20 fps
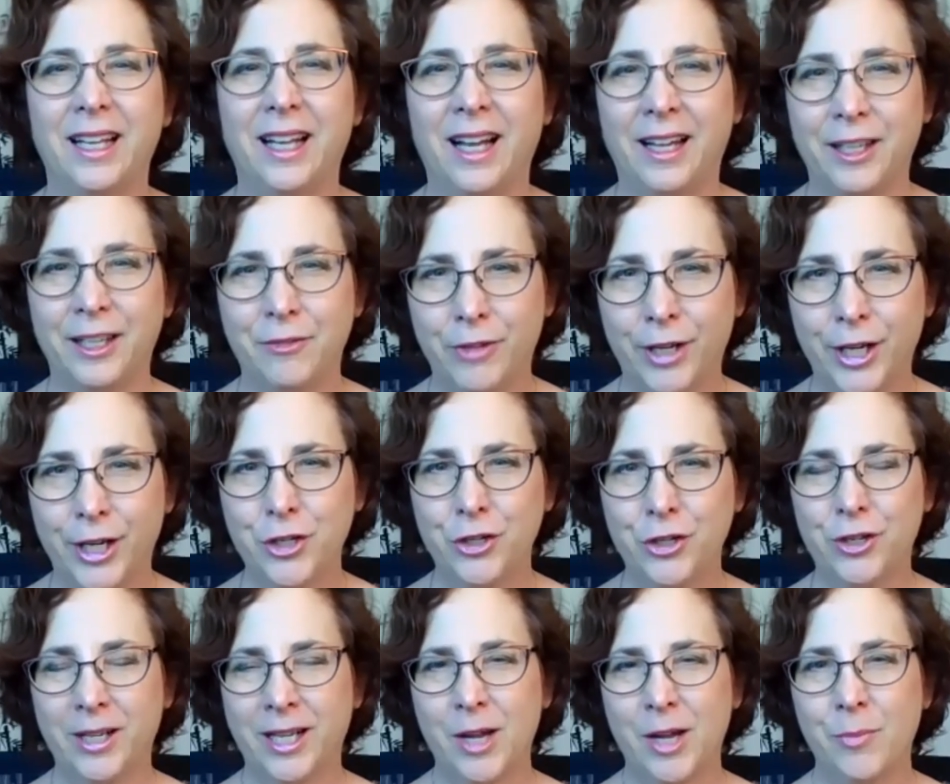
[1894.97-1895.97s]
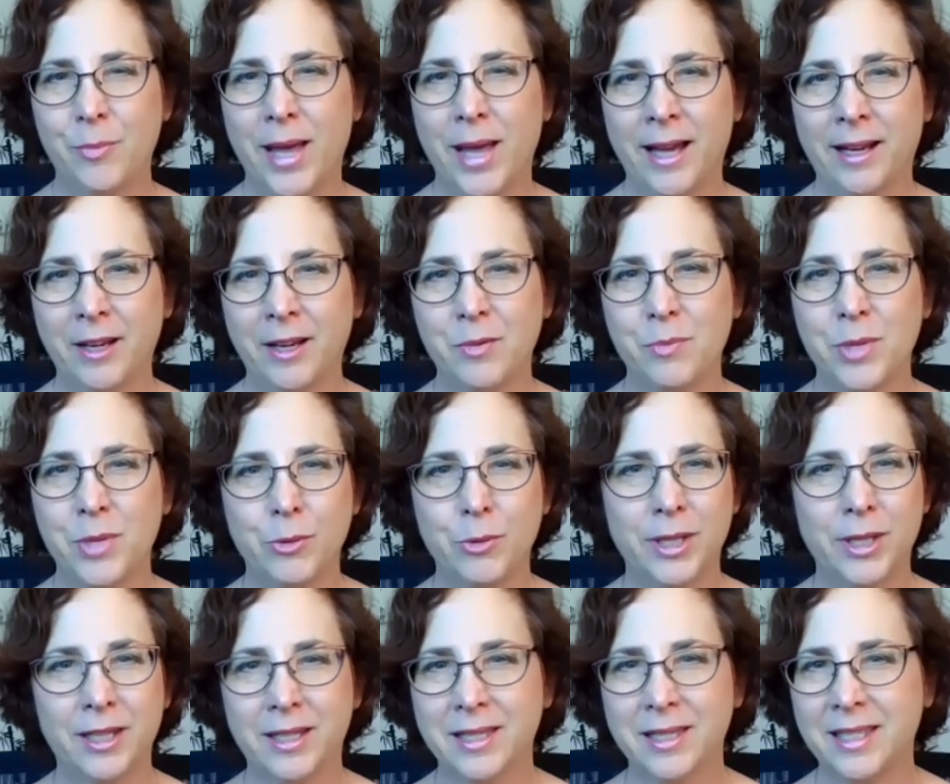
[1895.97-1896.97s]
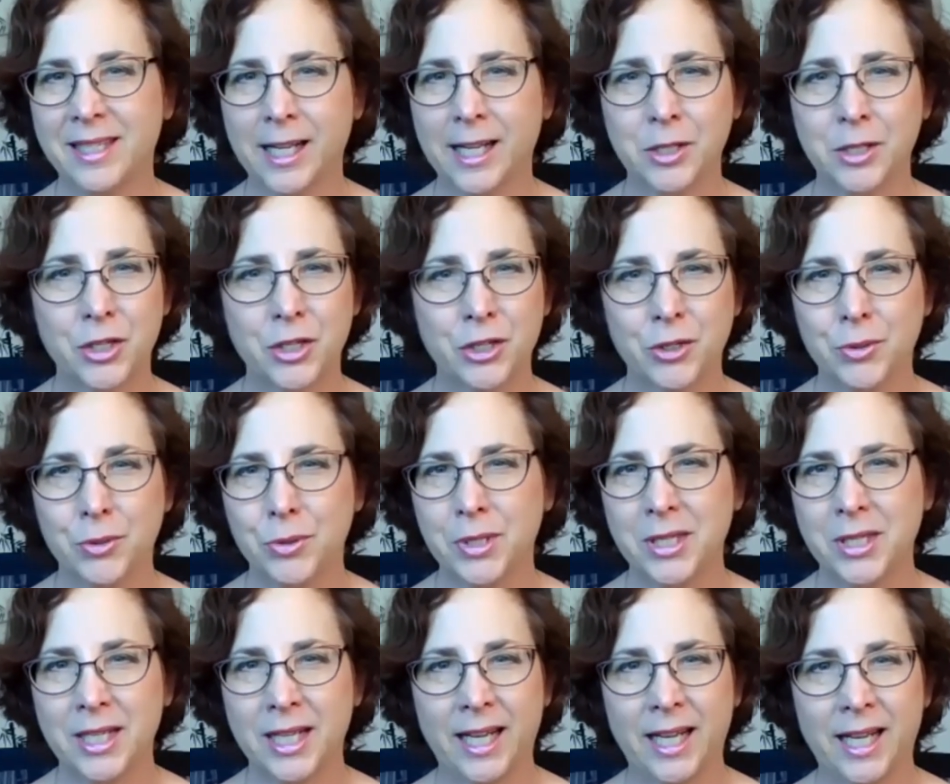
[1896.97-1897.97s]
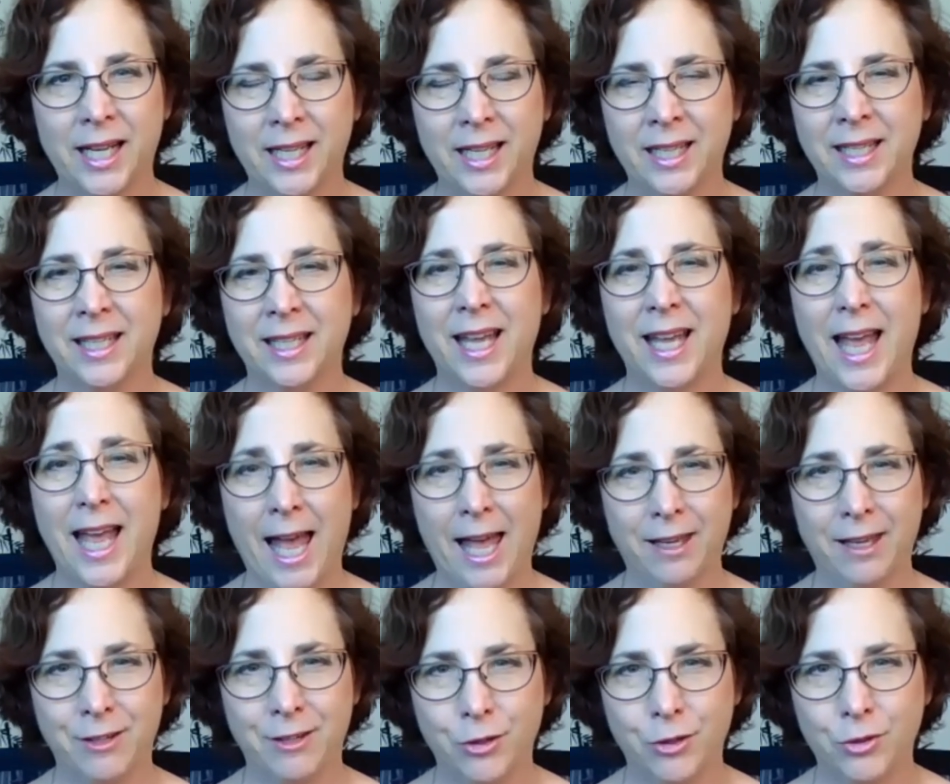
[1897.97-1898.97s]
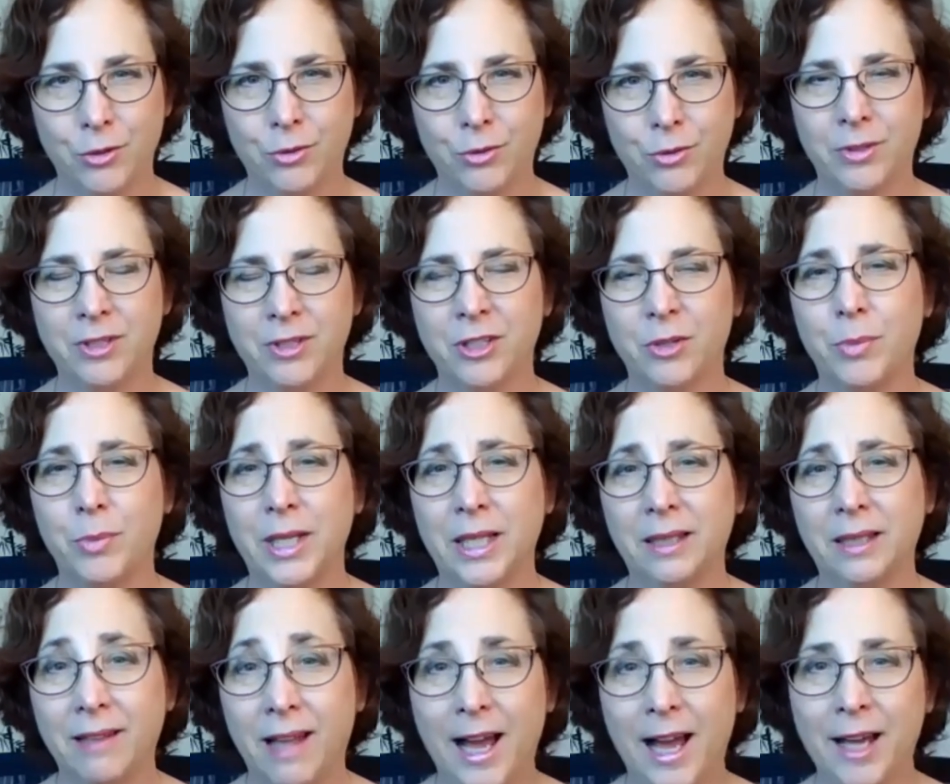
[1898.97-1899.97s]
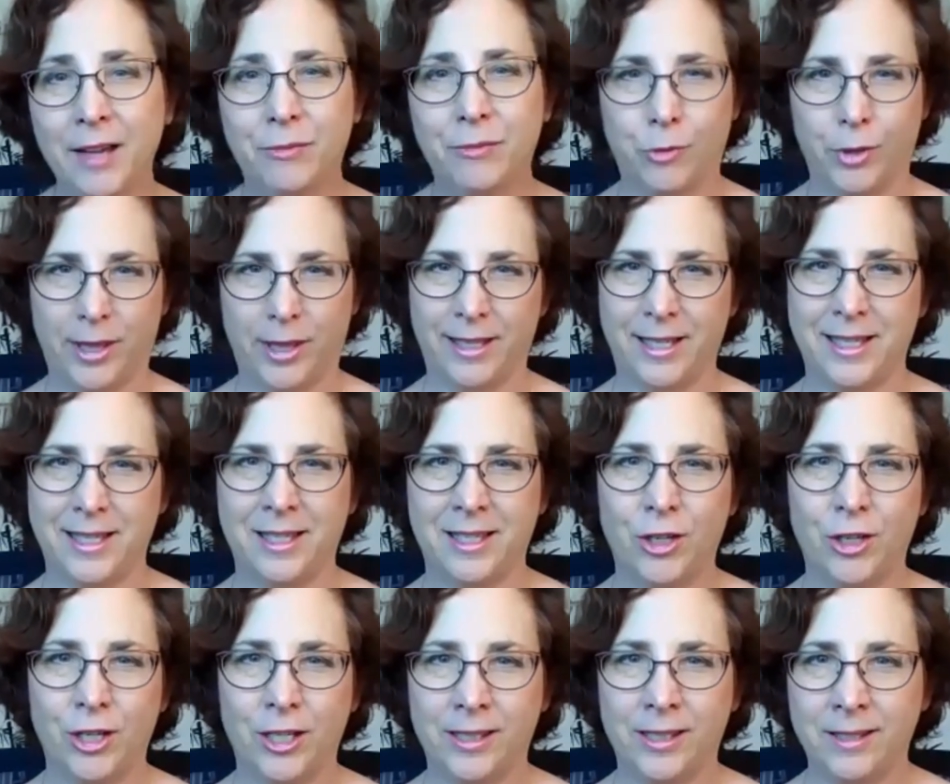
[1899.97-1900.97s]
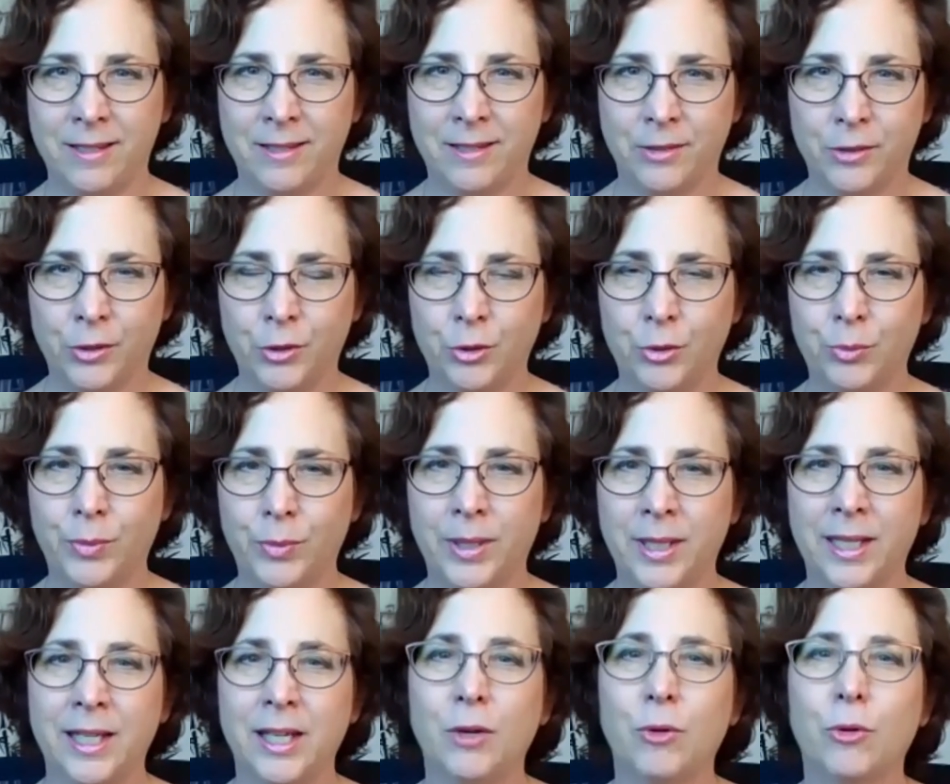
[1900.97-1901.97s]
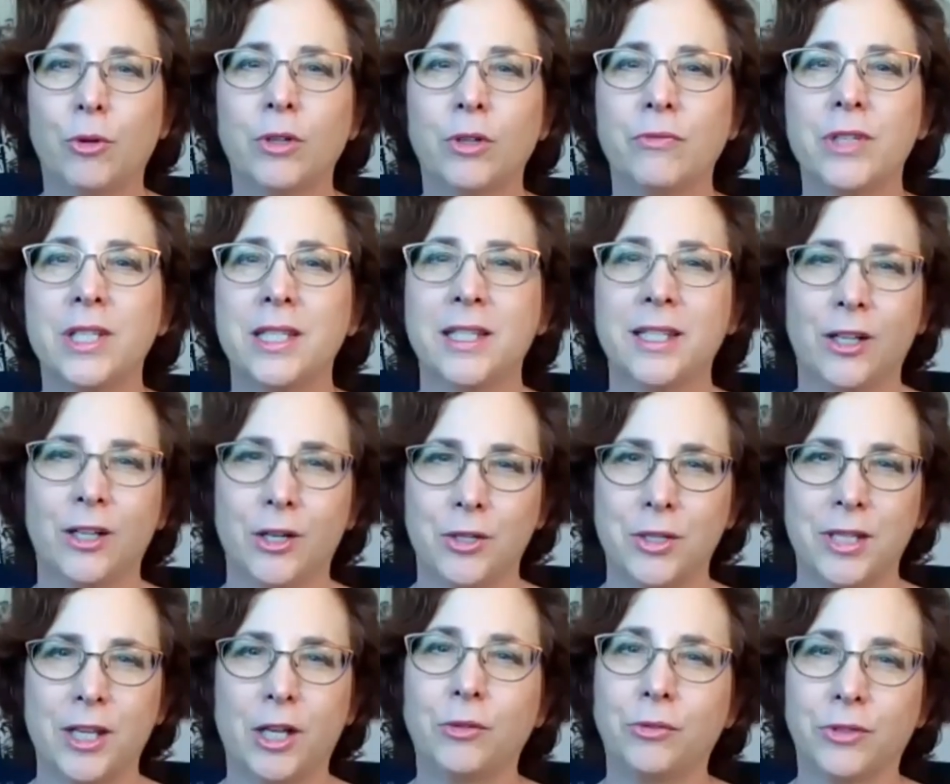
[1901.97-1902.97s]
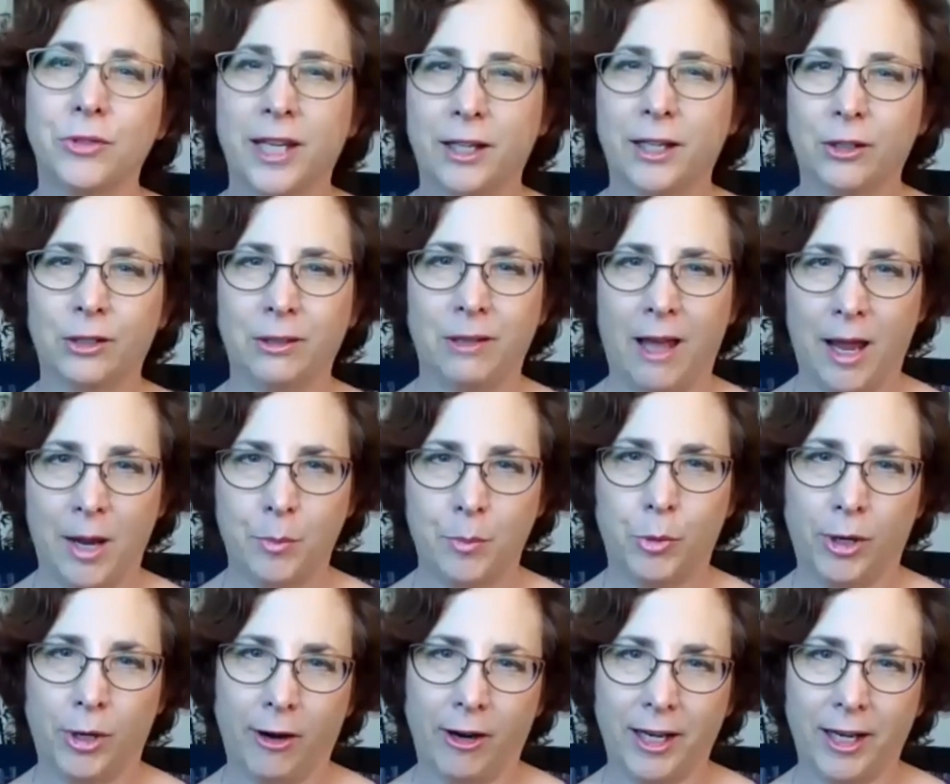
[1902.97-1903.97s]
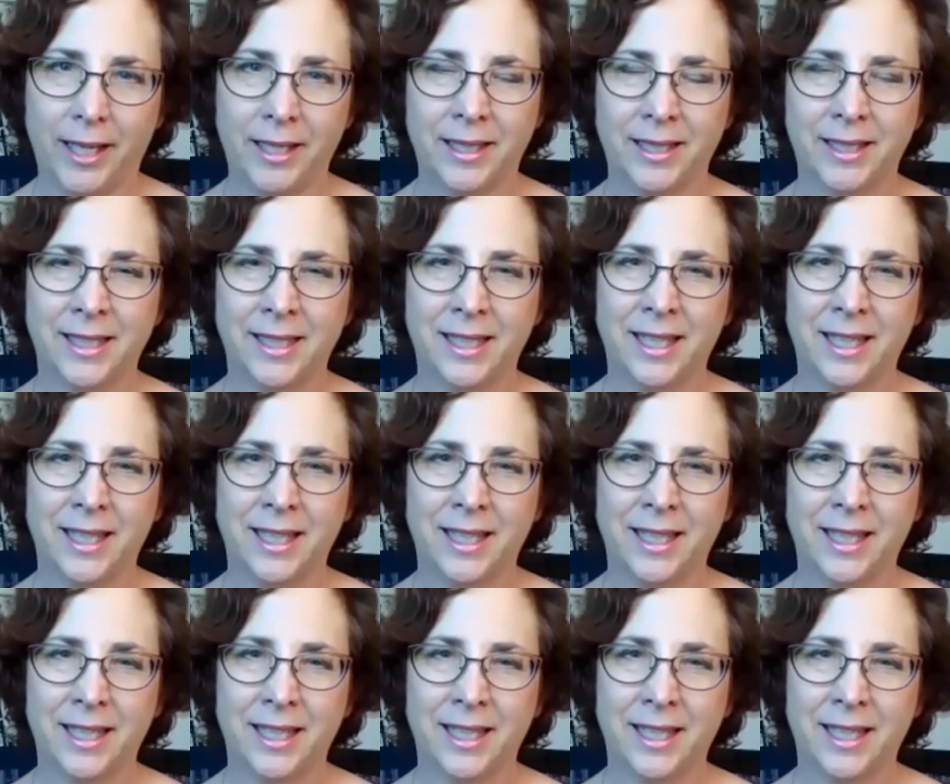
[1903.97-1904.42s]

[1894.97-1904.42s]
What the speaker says: I invite you to come back and be with us next Tuesday at noon, to be live with us on Zoom, or visit our self-care library.